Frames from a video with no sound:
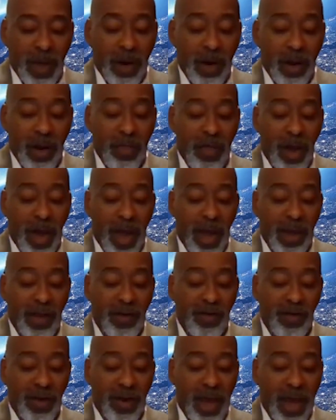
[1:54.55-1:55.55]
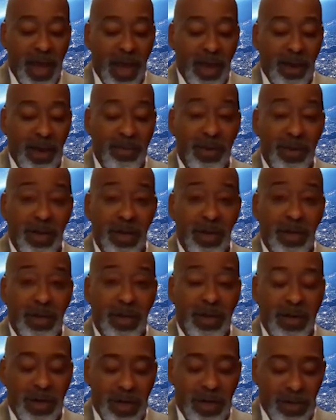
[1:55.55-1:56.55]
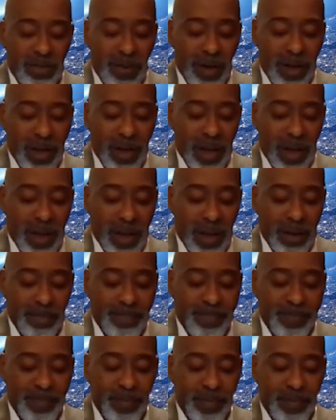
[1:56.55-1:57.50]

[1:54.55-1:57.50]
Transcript: and another angel came to meet him.